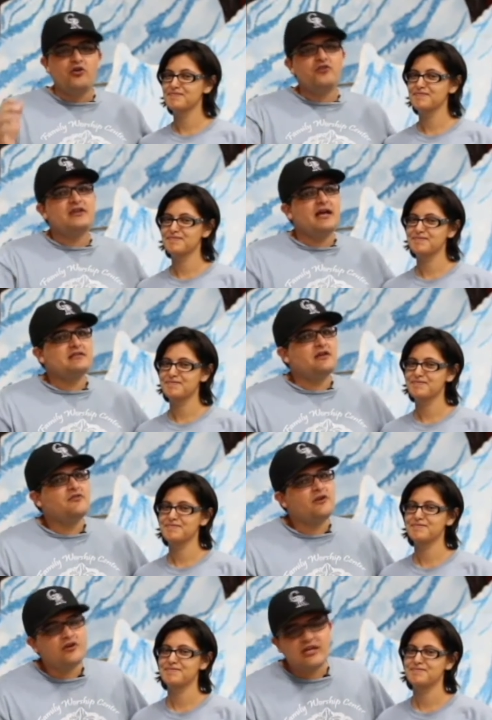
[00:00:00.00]
Speaker 1: all you dads out
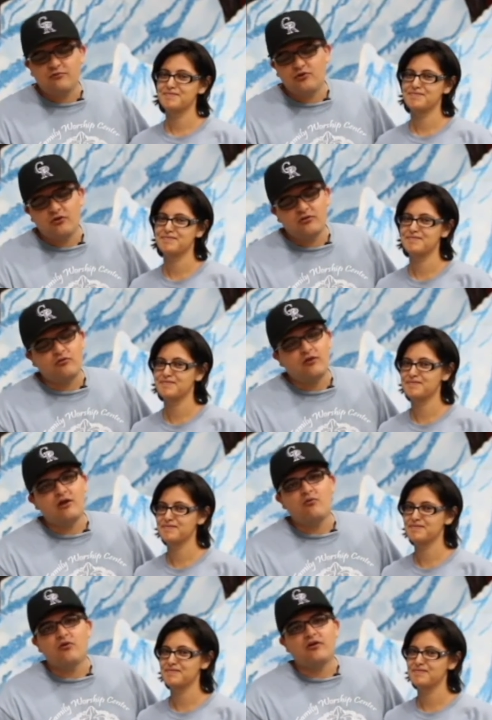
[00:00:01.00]
there. Keep doing the
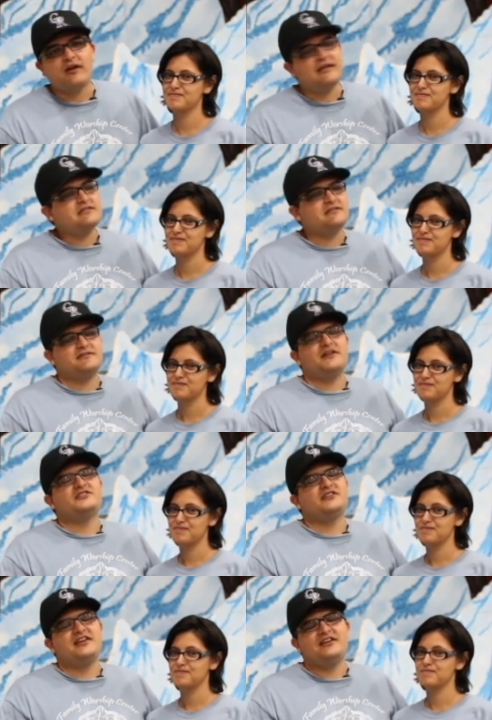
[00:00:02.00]
great work. It's
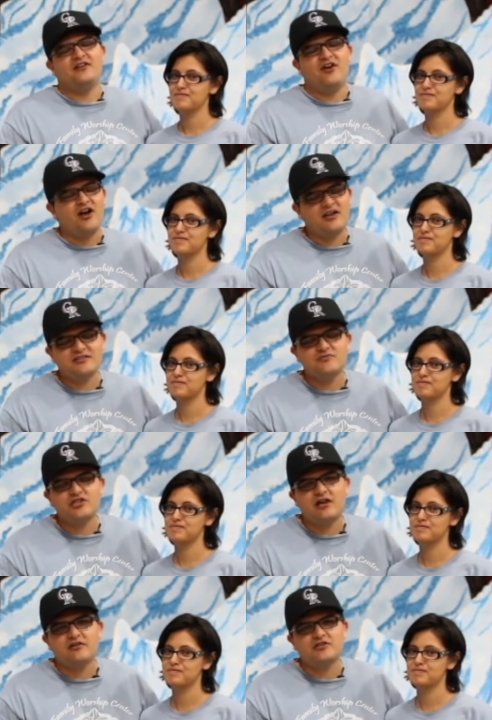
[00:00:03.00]
such a awesome
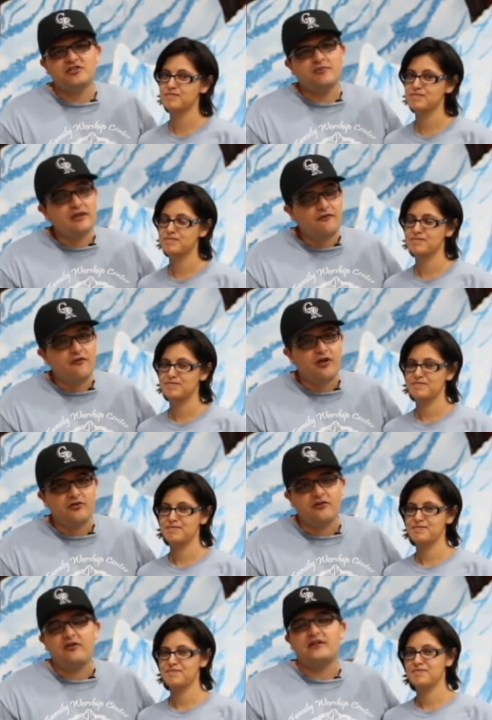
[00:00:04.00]
challenge to be a
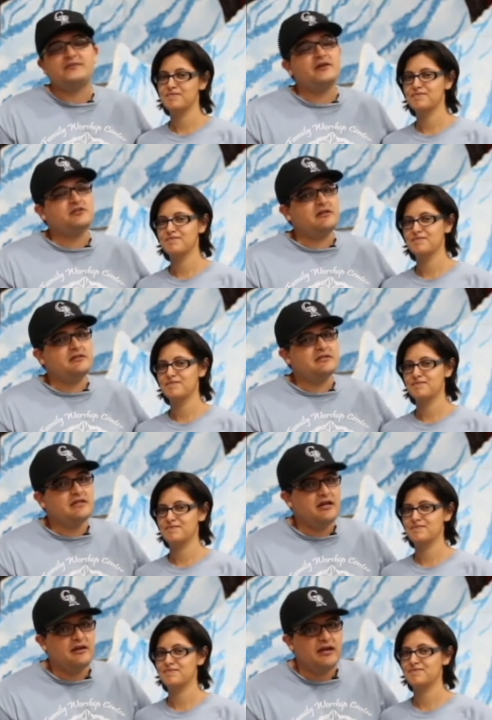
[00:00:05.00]
father, especially in this
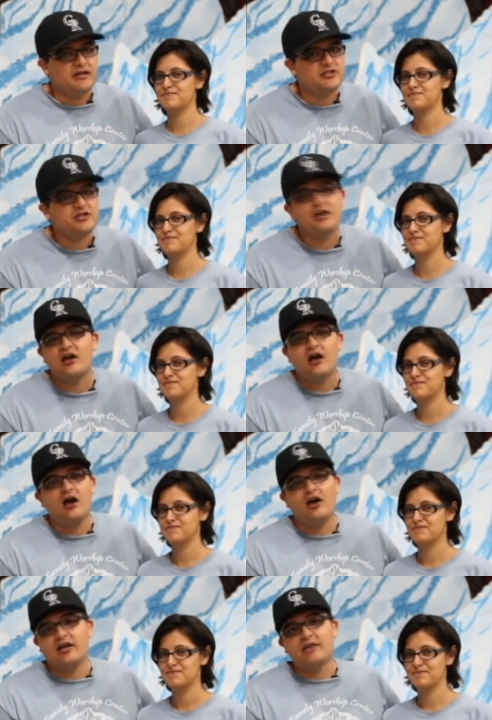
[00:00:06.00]
day and age.
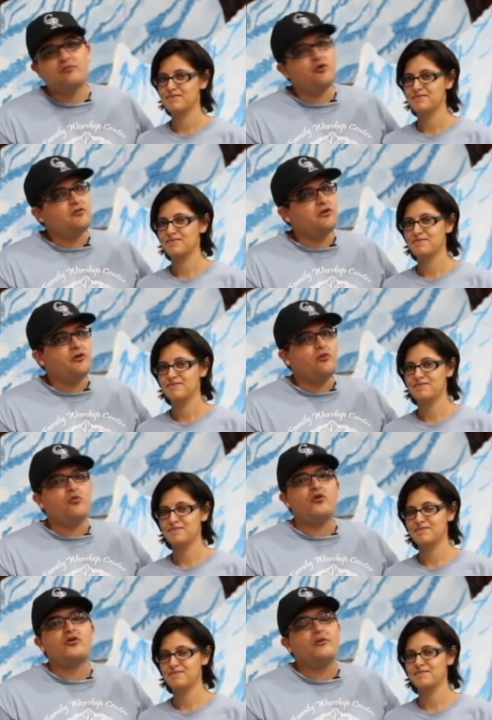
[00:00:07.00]
Uh, keep doing the good
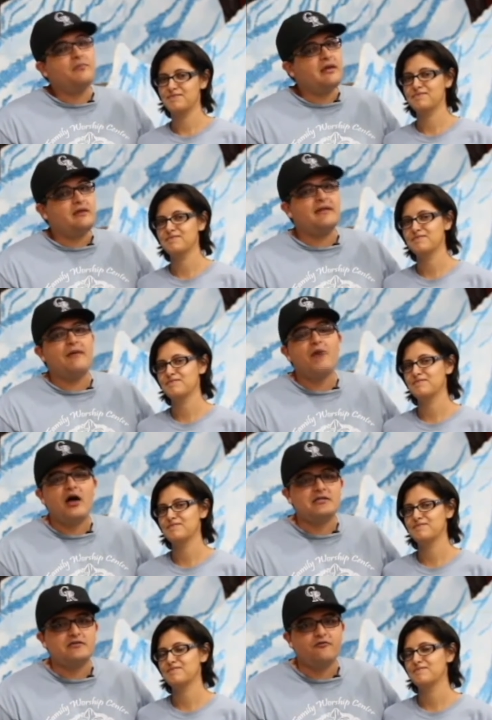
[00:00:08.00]
work and being that
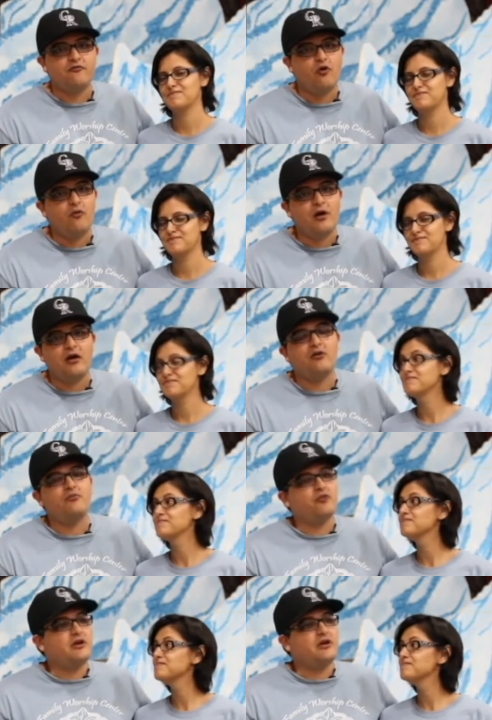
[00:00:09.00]
positive role model and